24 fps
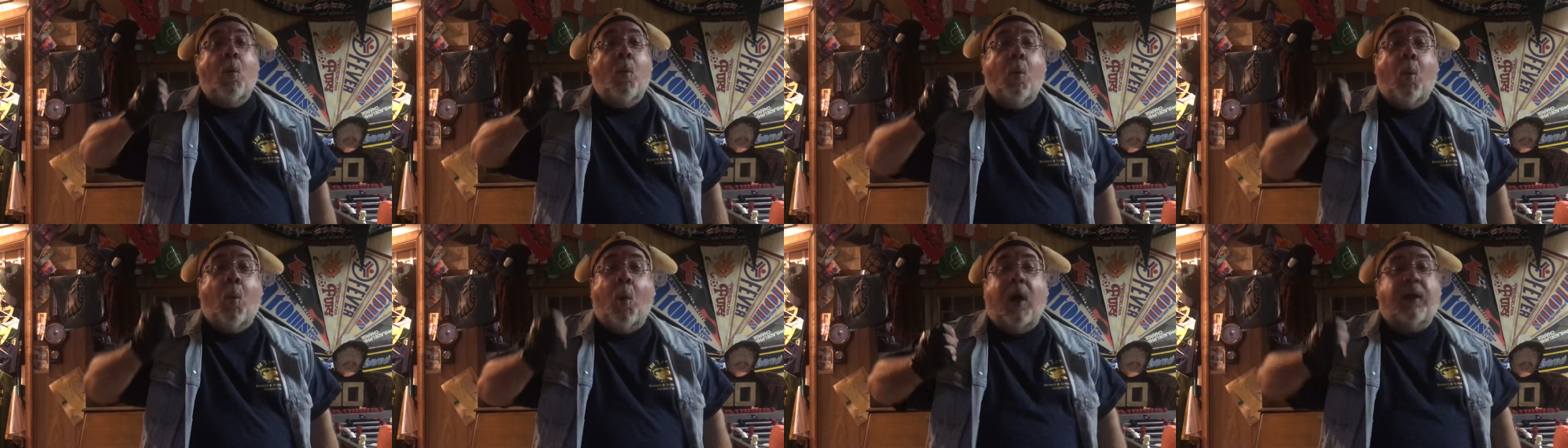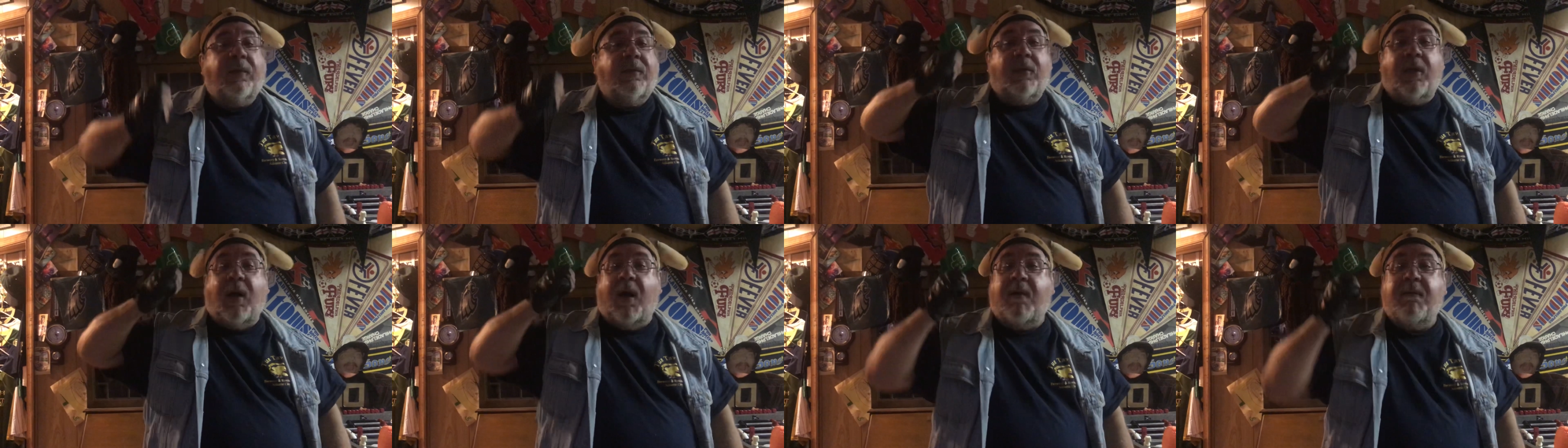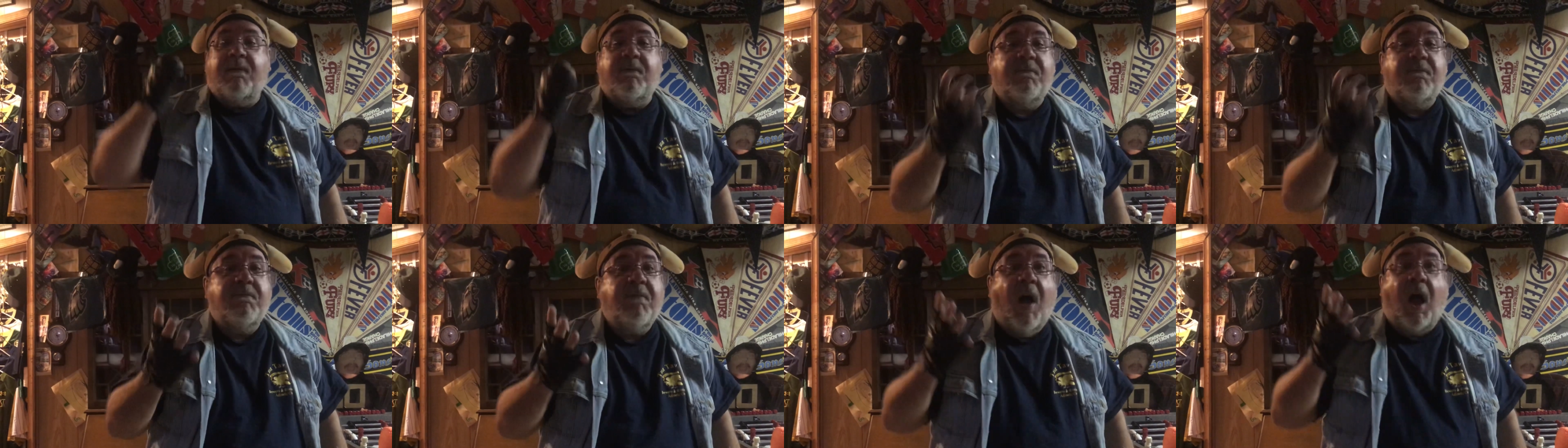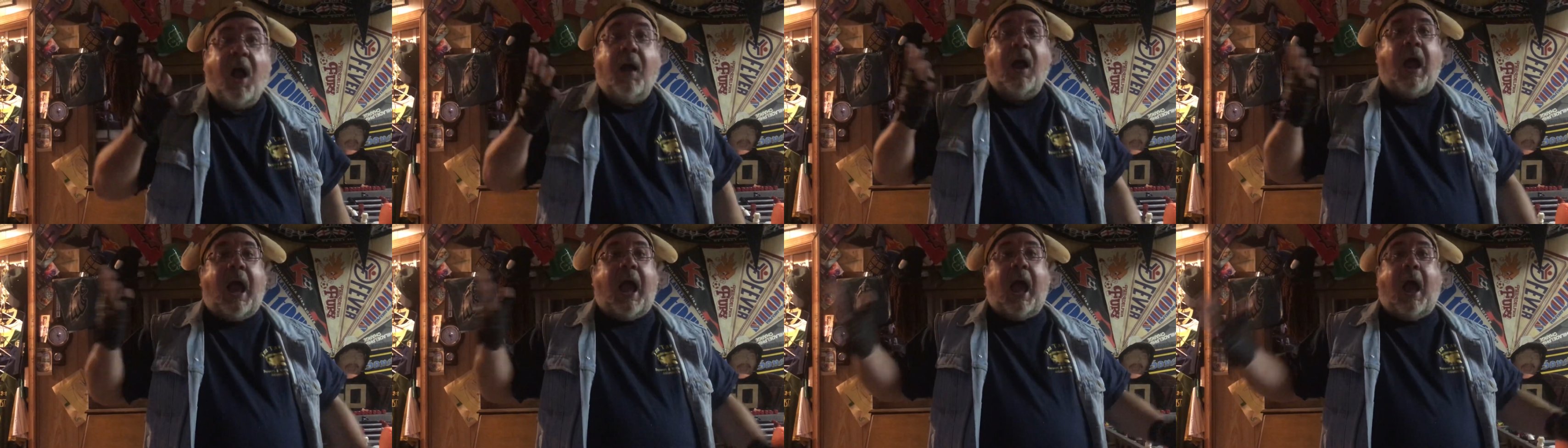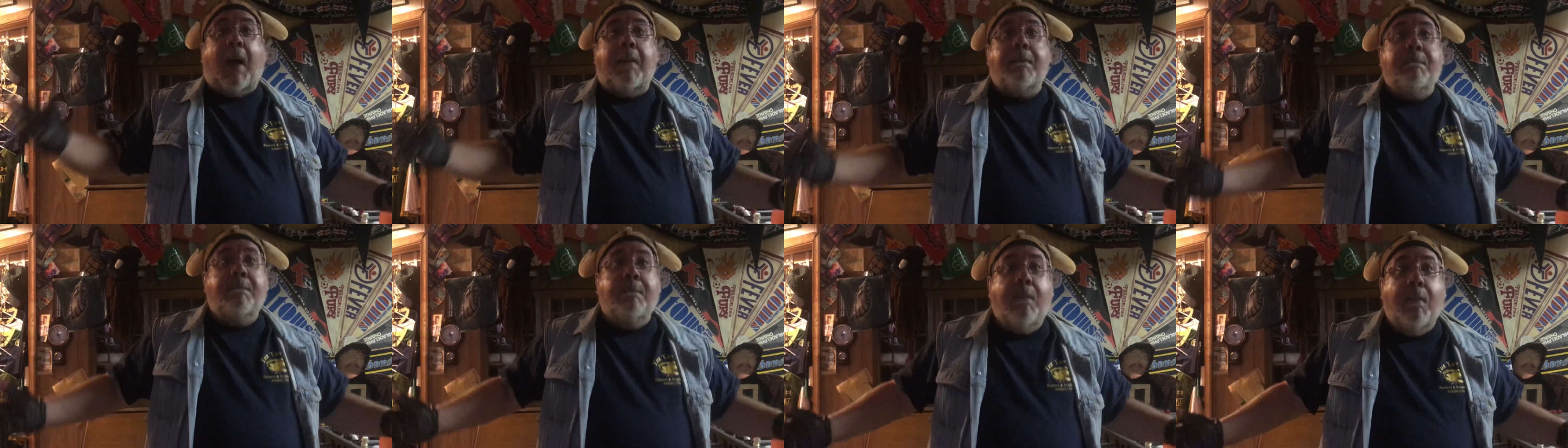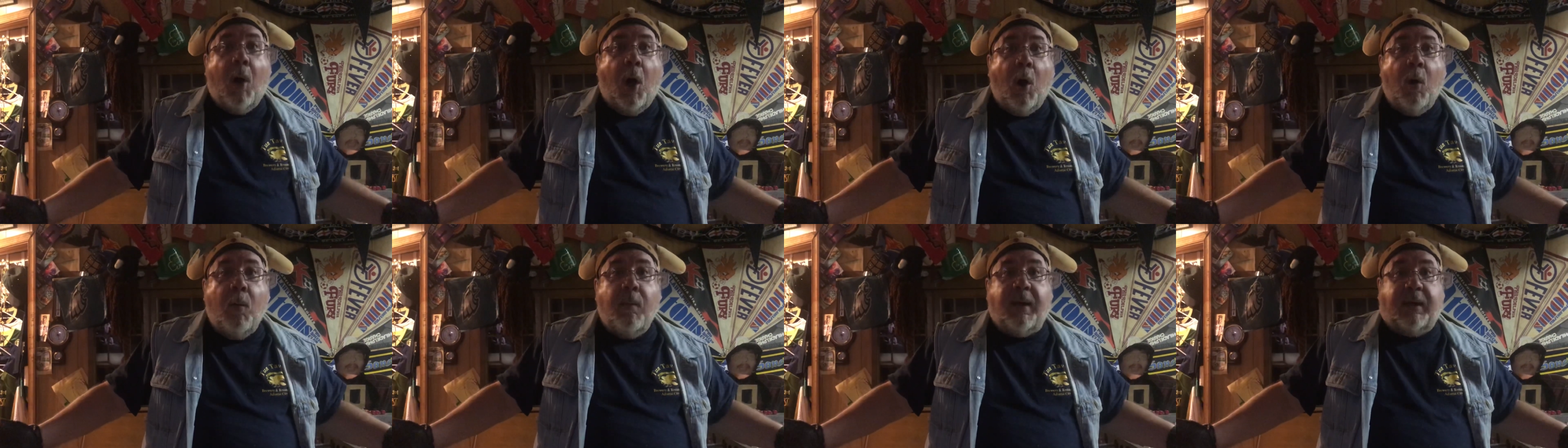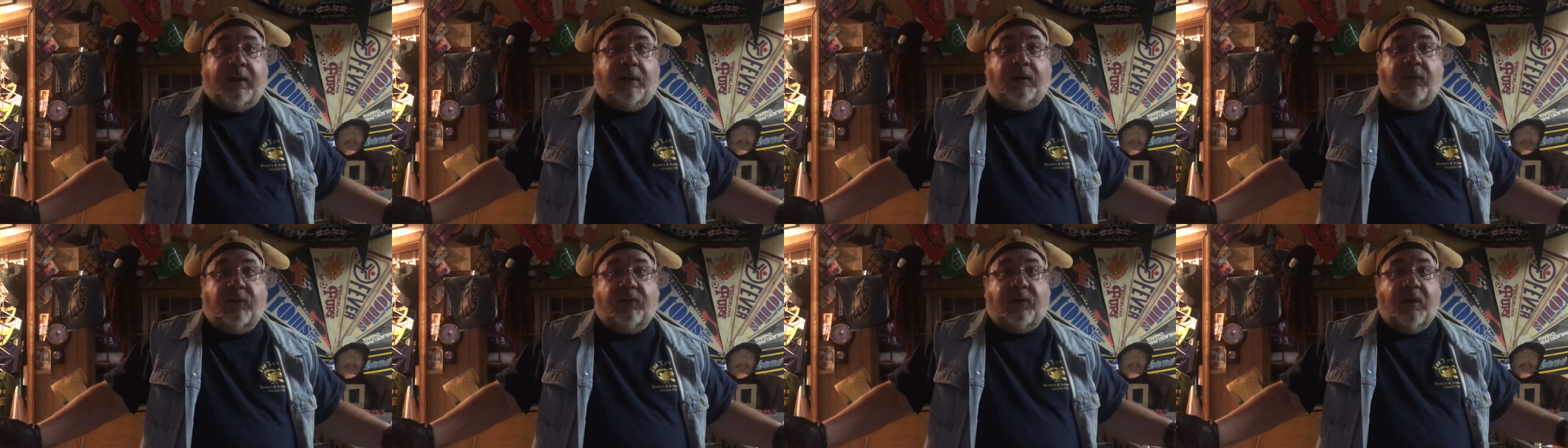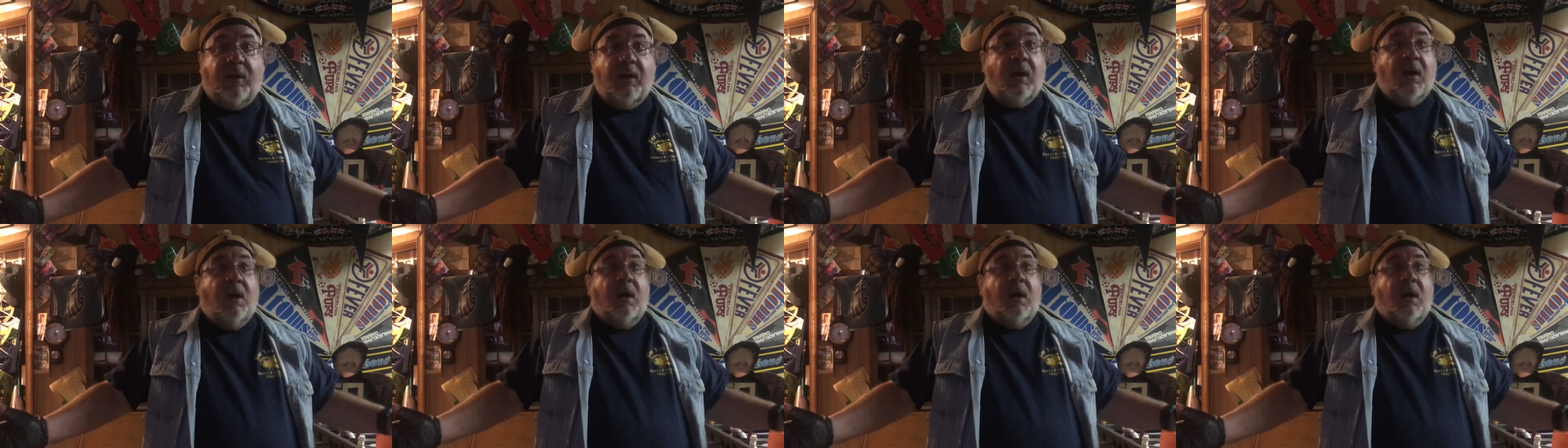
what the moment?